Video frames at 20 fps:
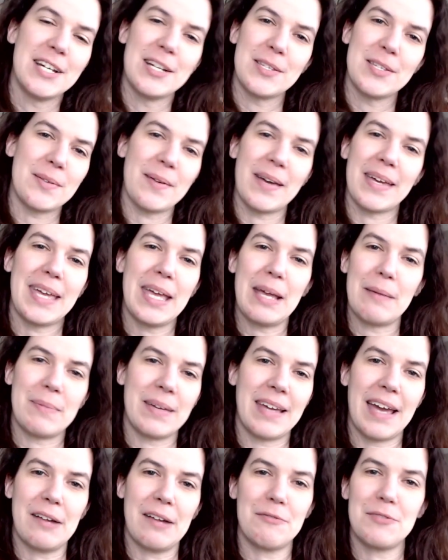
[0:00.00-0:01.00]
So I can't be
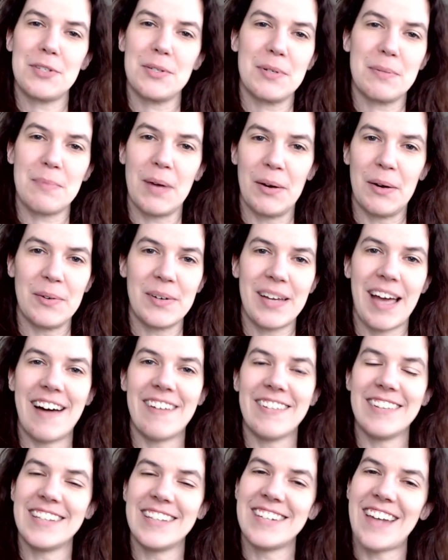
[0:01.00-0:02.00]
kind of doing my own
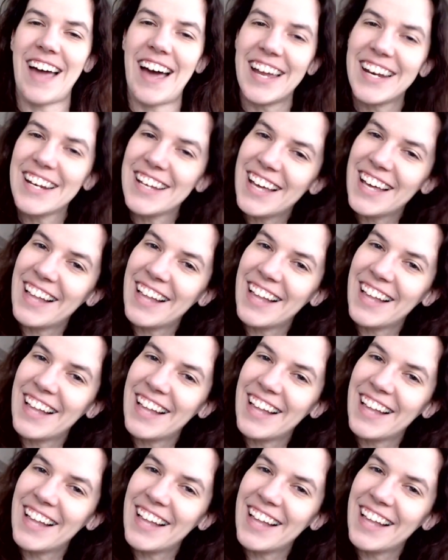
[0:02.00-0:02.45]
cowl and not